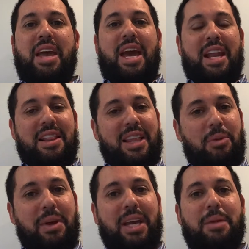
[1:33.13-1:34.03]
And I think
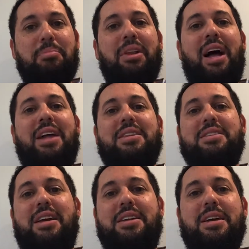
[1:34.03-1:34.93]
we can apply this
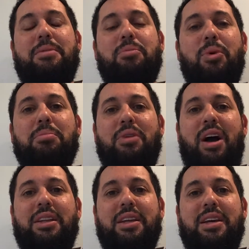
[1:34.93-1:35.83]
idea more
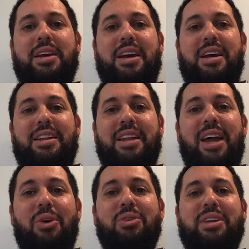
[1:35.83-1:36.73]
broadly. Not
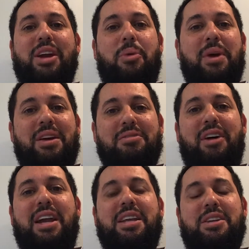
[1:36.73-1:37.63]
only are we
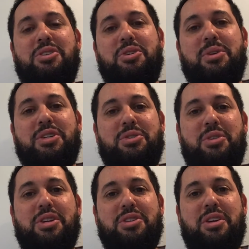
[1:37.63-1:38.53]
invited in Jewish
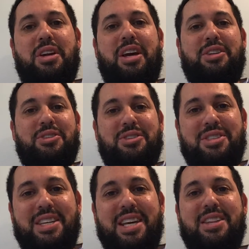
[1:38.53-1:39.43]
tradition to
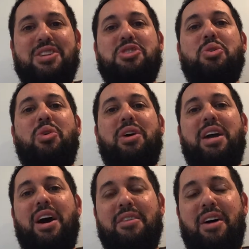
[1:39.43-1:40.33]
see the joy
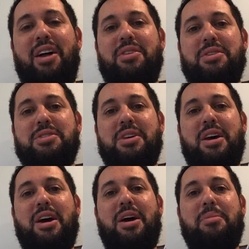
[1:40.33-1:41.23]
of others,
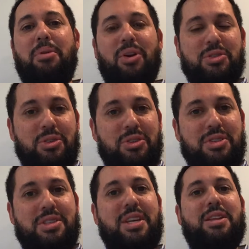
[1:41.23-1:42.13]
but also to
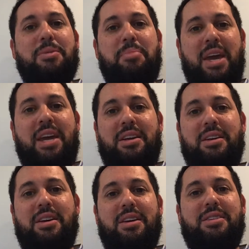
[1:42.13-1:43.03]
see their pain,
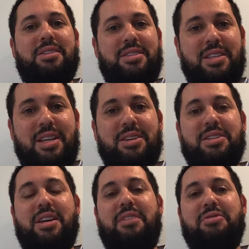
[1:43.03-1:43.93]
to see their
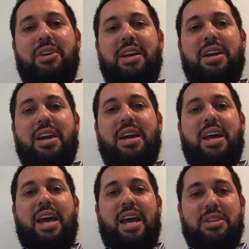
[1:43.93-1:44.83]
suffering,
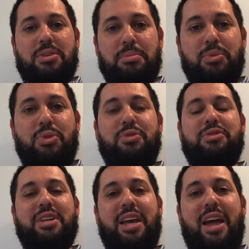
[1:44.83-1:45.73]
and to move
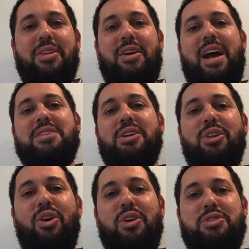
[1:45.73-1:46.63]
together as a
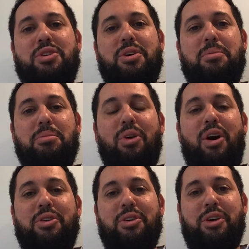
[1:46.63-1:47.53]
larger,
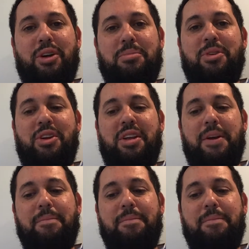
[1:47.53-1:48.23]
broader community.